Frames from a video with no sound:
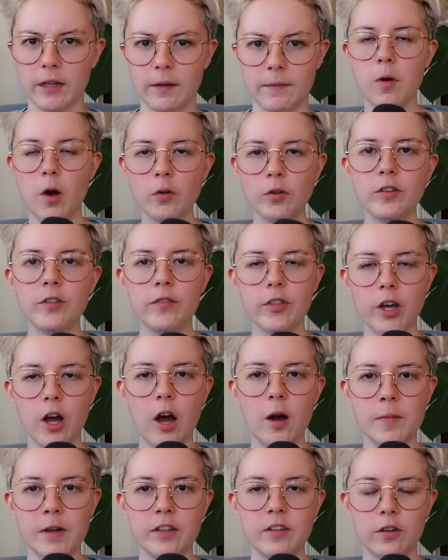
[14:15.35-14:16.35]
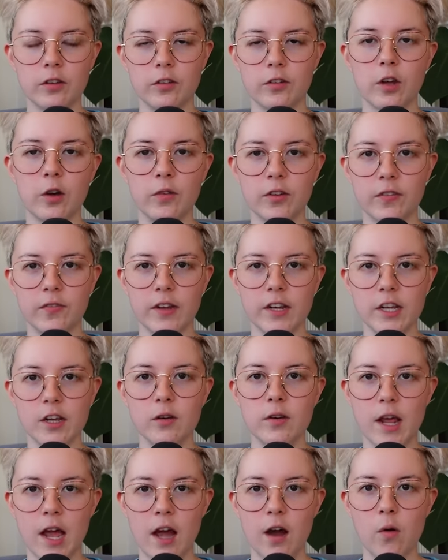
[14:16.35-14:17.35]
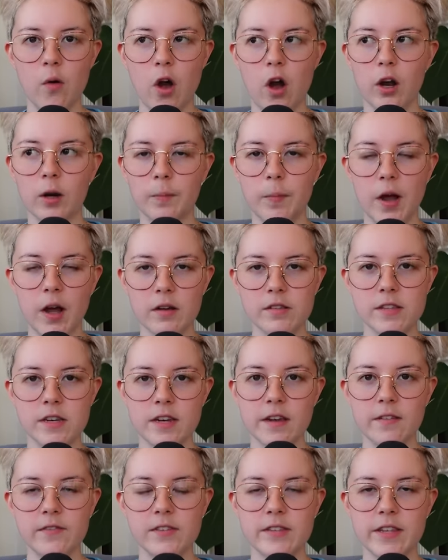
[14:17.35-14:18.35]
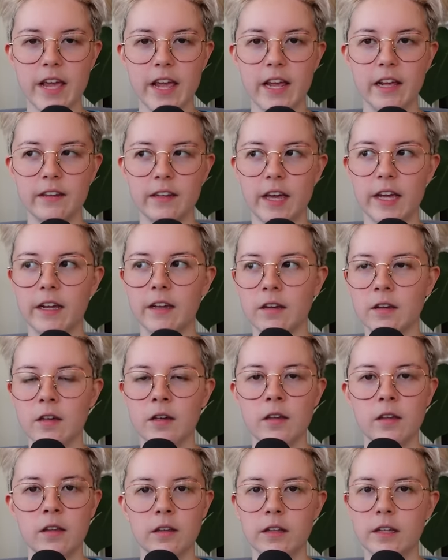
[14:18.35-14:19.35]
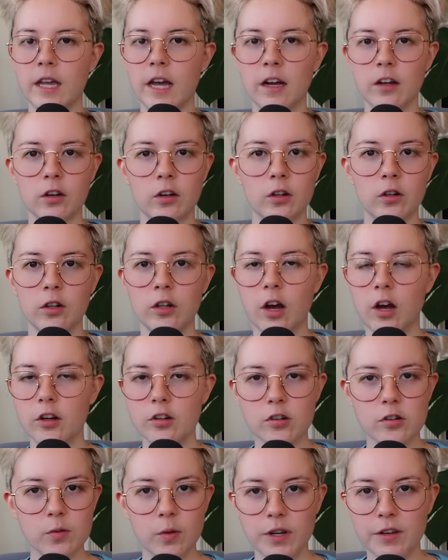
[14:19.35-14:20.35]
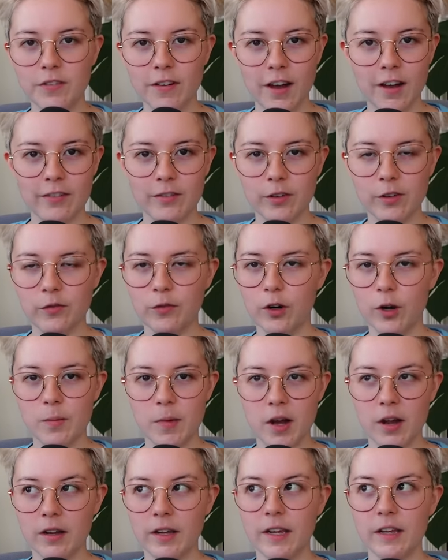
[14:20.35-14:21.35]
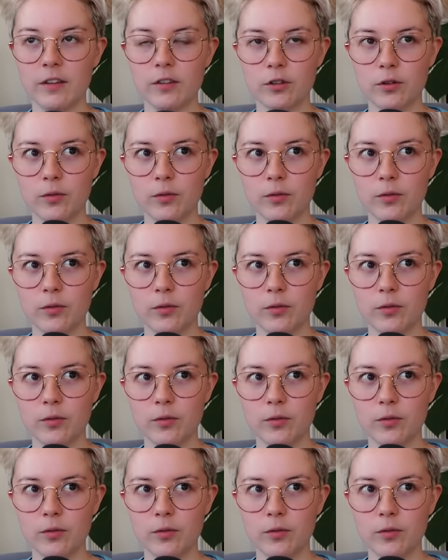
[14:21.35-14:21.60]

Most of the comments on Soph's video now are positive, saying like, yeah, girl, $125 for a mug is